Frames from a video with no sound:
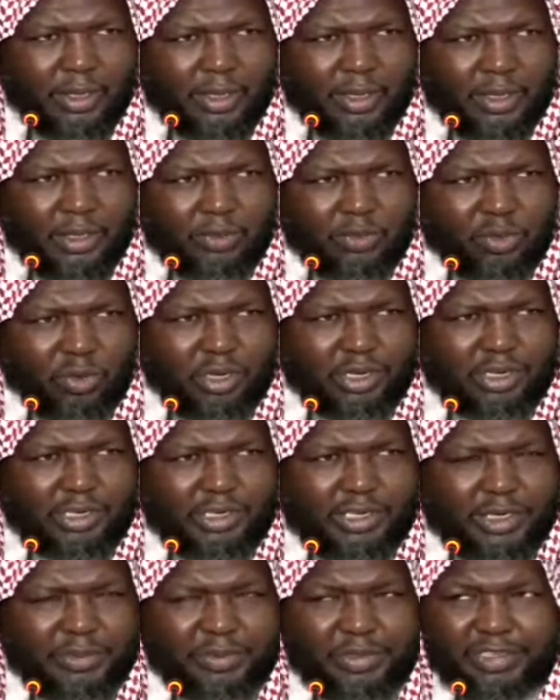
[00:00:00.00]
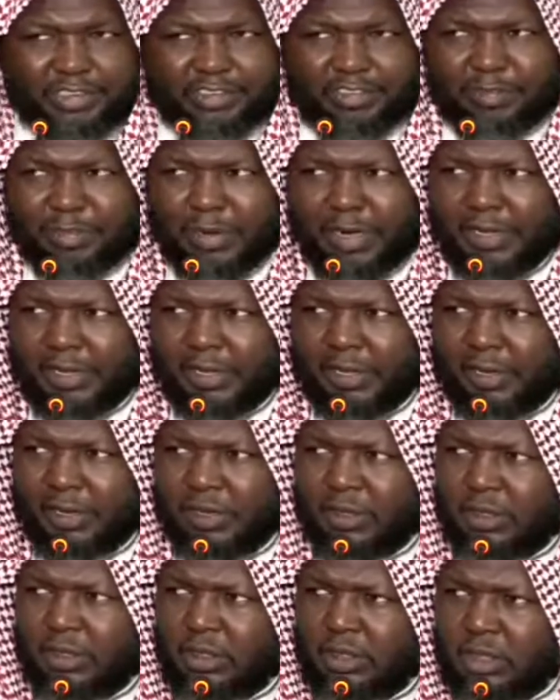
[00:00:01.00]
So Khidewi Ismail,
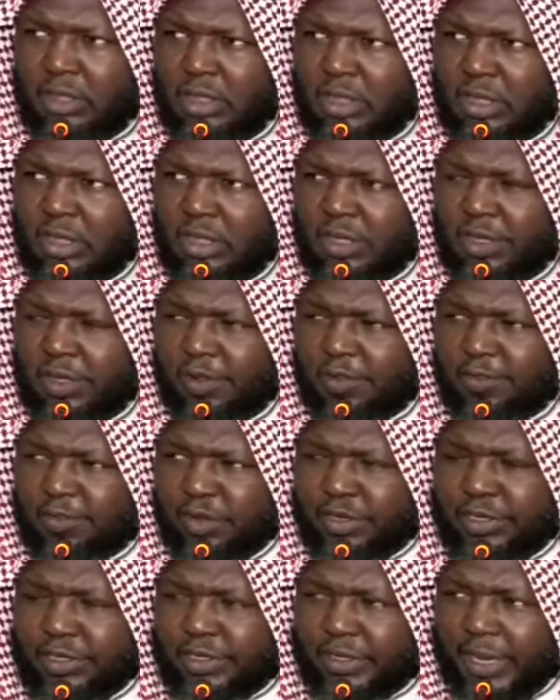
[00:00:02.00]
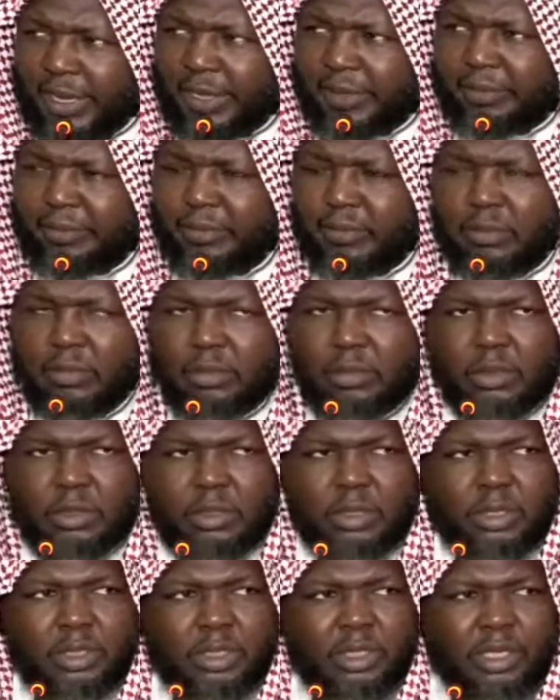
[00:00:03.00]
for a time,
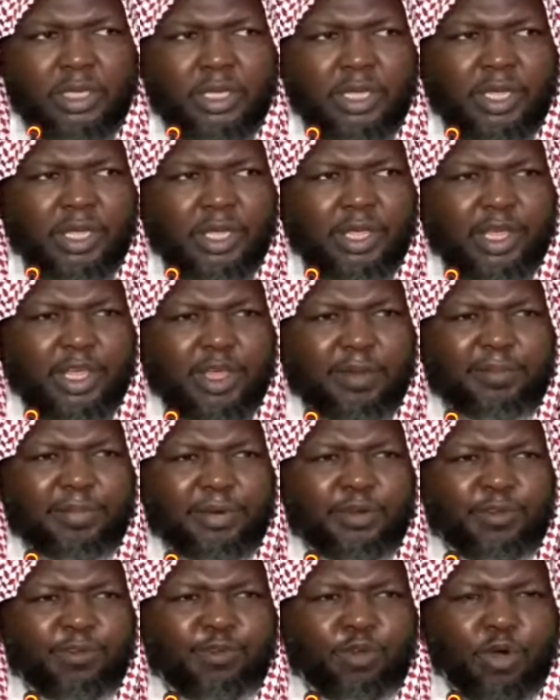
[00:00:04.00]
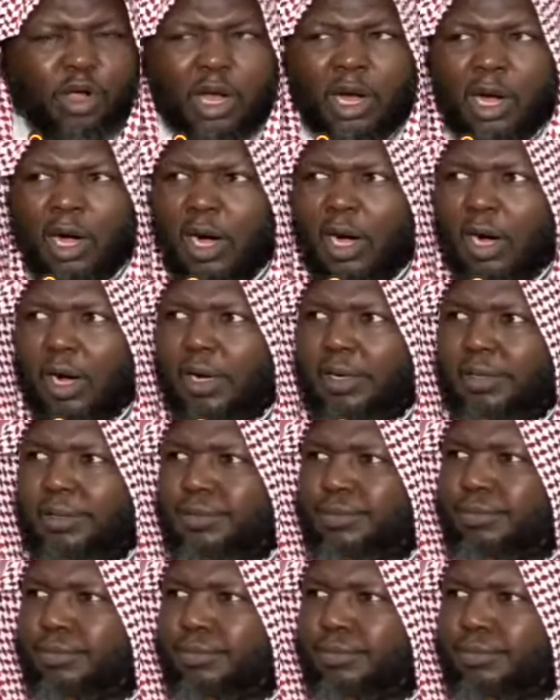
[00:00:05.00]
he bring fuqaha